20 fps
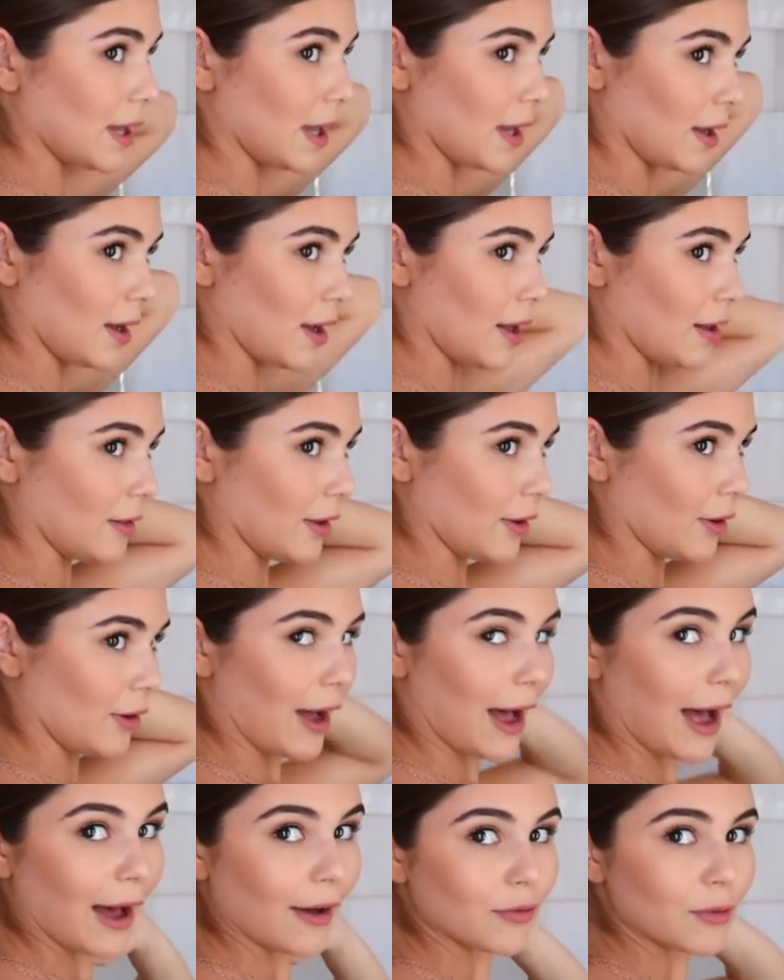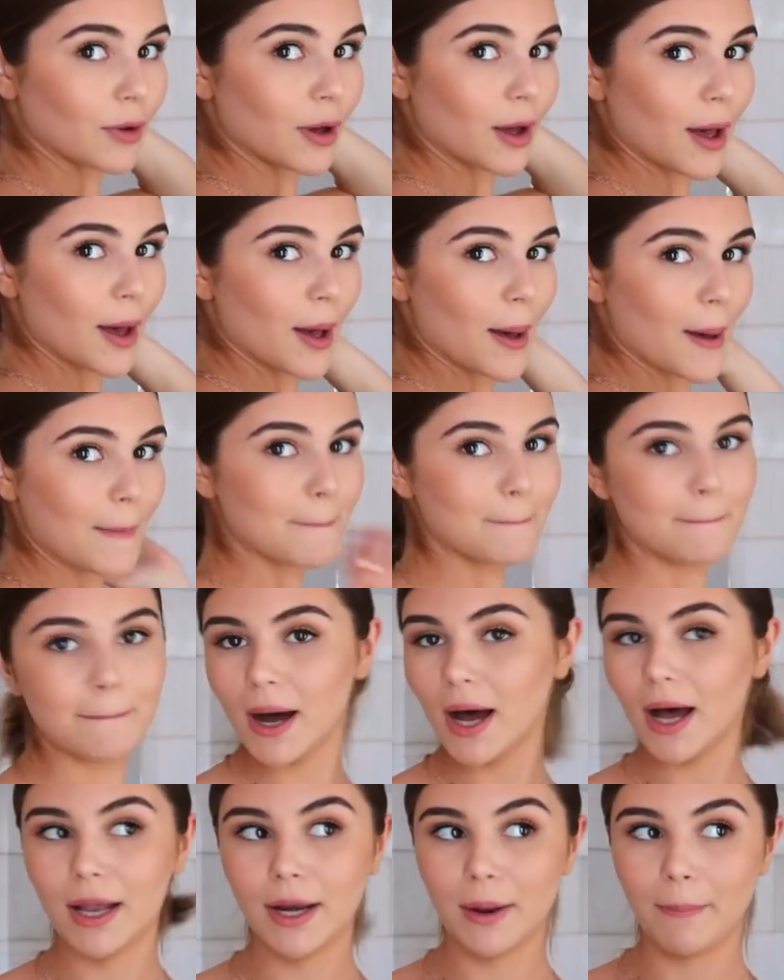like a little half
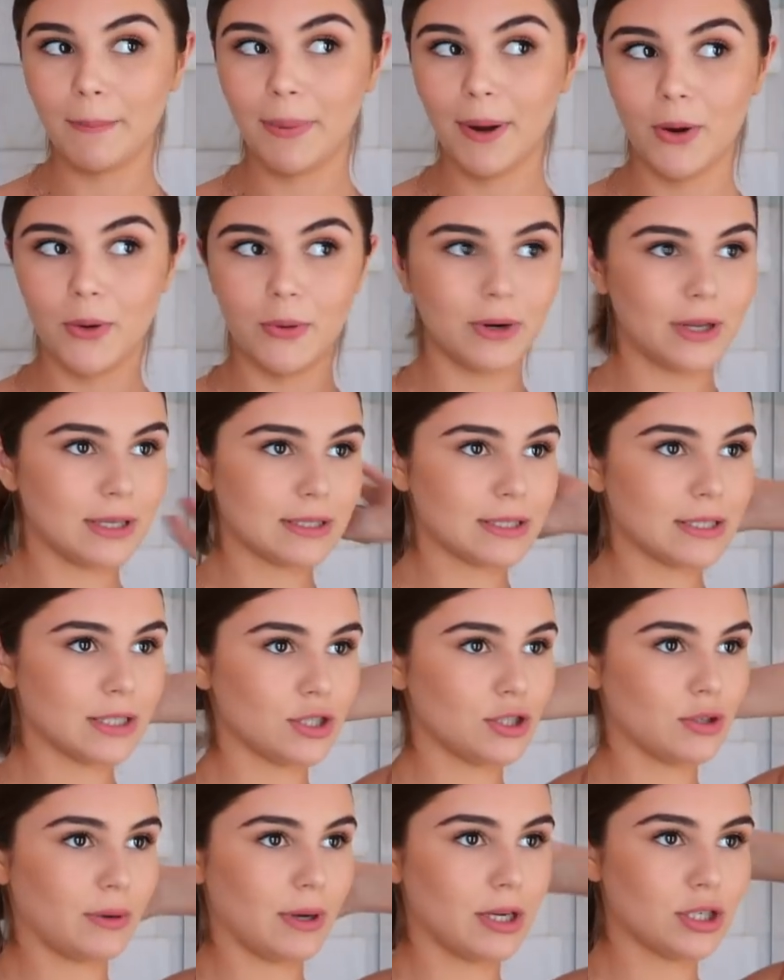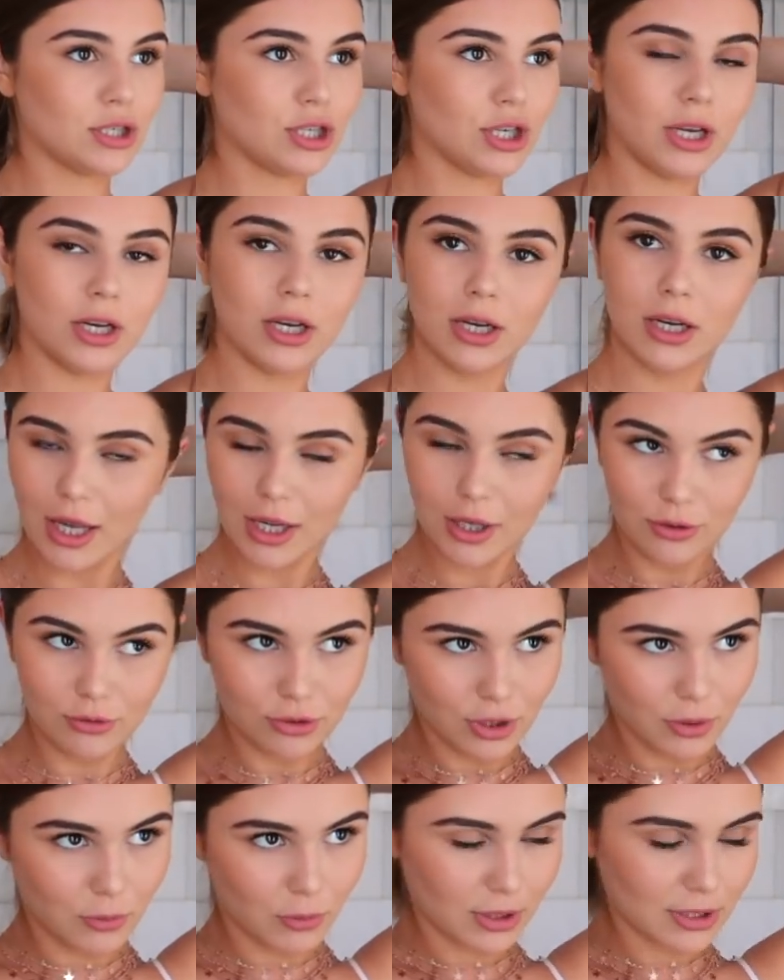bun pony situation. That
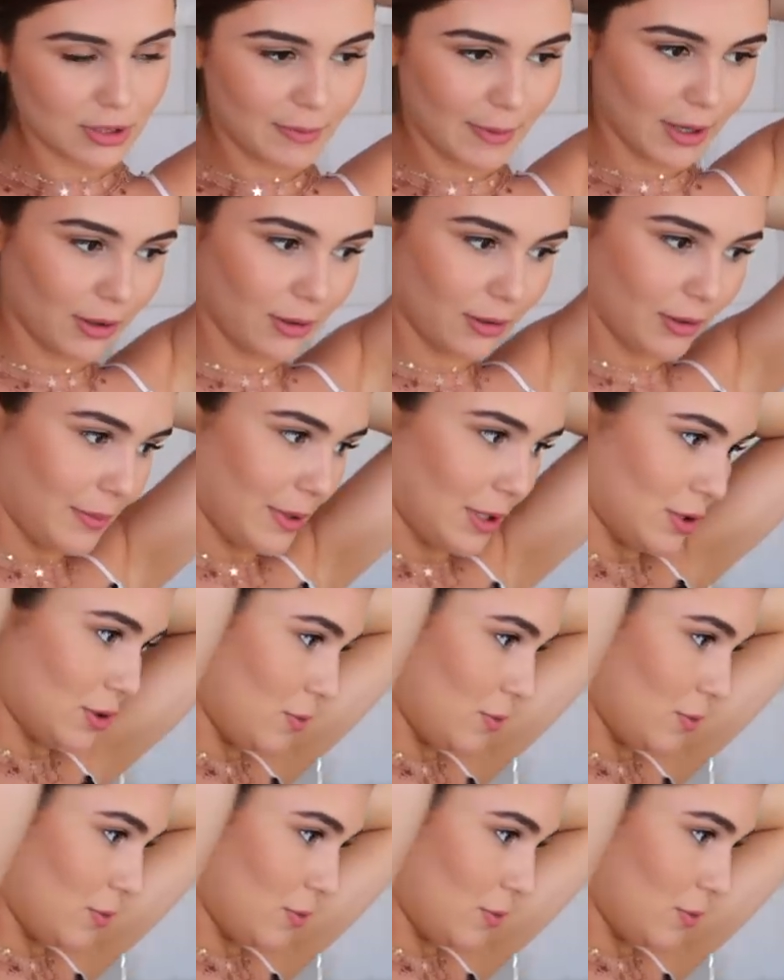usually works better. Let me